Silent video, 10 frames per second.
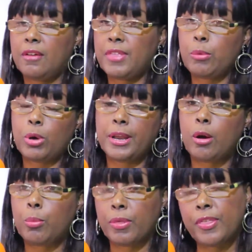if they want
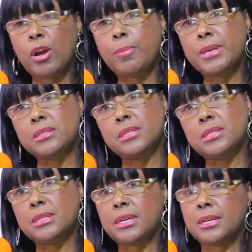help with their
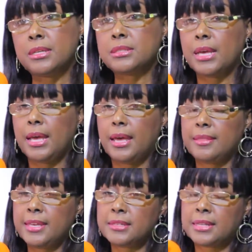businesses
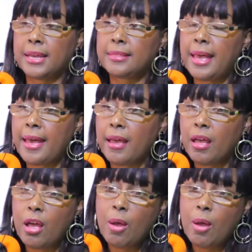and things like that.